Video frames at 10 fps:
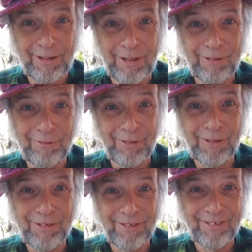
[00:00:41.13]

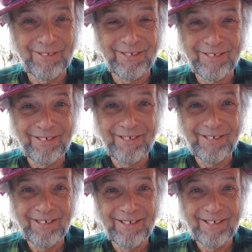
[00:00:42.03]
California,
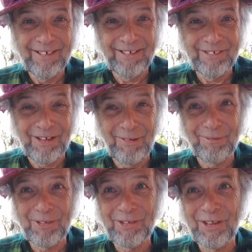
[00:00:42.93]
in San
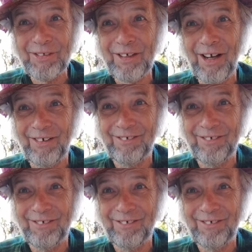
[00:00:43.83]
Francisco.